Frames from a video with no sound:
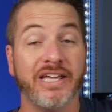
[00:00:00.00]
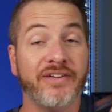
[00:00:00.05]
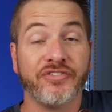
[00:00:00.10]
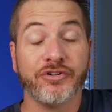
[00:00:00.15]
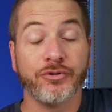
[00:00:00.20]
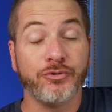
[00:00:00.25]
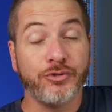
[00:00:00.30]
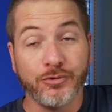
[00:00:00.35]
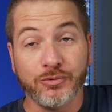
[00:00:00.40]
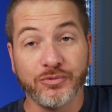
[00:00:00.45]
if
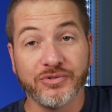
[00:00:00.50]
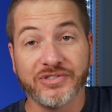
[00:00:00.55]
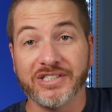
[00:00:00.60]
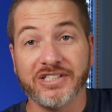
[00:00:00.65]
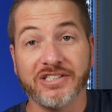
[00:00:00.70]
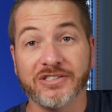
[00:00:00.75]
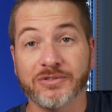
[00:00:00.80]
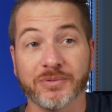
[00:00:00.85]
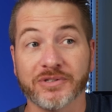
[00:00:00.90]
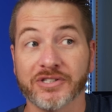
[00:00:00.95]
you use
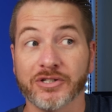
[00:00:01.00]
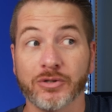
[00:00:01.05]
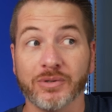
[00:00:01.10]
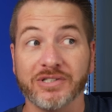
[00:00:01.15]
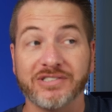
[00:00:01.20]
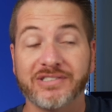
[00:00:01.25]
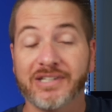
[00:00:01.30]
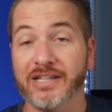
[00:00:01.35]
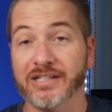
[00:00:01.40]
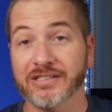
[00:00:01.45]
these with the
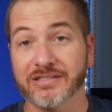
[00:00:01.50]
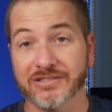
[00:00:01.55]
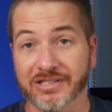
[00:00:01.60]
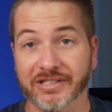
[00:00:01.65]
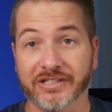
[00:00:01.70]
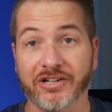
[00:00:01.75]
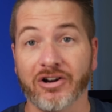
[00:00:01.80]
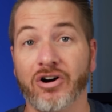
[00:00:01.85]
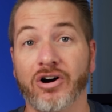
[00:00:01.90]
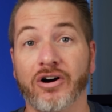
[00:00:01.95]
noise
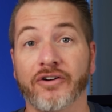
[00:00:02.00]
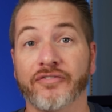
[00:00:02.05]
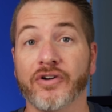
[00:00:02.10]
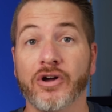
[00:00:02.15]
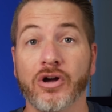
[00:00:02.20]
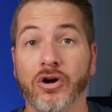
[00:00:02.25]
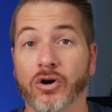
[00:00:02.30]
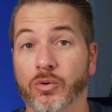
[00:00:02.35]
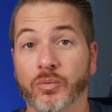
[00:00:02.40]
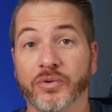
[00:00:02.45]
canceling off
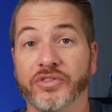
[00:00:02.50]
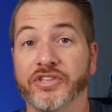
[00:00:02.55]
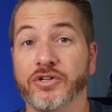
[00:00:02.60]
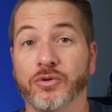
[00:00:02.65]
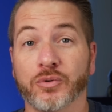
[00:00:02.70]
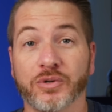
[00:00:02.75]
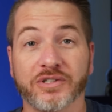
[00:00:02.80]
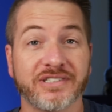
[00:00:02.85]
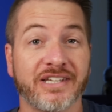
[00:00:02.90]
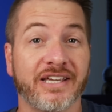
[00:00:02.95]
or with the
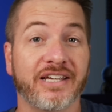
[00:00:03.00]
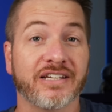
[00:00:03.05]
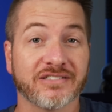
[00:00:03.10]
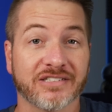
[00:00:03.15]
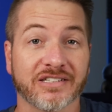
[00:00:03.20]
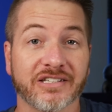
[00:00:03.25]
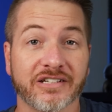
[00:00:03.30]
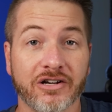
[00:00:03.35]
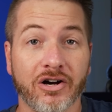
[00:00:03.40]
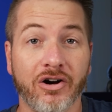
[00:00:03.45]
noise
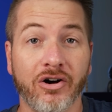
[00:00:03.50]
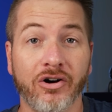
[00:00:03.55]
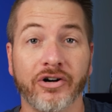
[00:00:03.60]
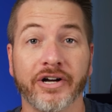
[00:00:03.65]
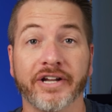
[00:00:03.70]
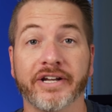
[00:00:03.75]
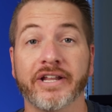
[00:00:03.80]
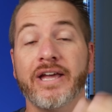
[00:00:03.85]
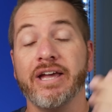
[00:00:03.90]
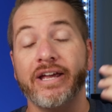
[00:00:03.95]
canceling
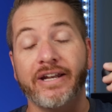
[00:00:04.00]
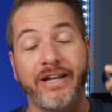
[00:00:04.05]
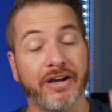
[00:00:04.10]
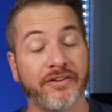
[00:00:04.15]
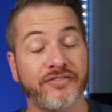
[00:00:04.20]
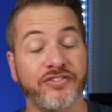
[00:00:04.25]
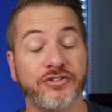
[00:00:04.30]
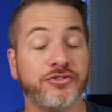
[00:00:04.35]
on. Now, if